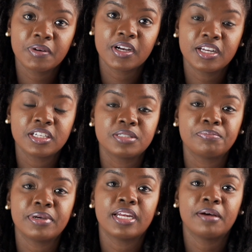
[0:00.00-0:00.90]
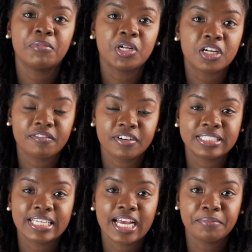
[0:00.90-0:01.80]
we're going to spend a bulk of our
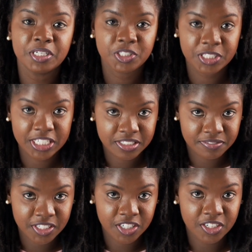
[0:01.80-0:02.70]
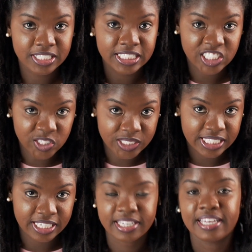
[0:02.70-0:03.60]
time in today's video
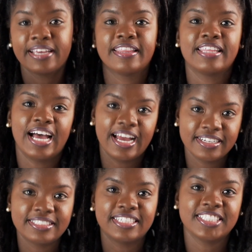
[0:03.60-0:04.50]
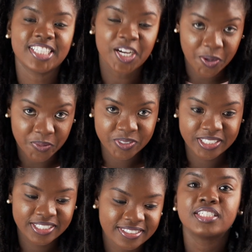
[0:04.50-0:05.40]
discussing the AdSense account.